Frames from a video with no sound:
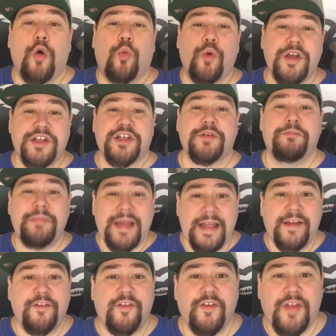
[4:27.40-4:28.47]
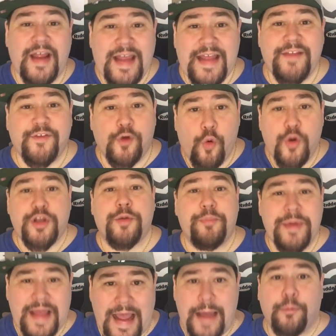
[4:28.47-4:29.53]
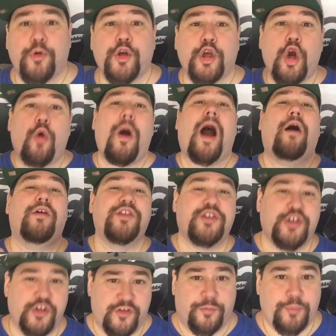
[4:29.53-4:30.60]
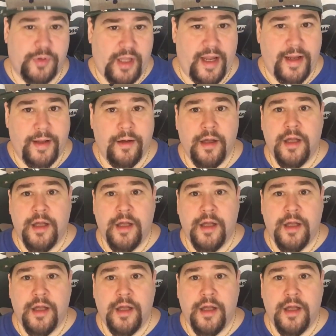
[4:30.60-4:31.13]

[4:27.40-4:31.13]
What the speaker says: which means that he's going to be able to go out and just play.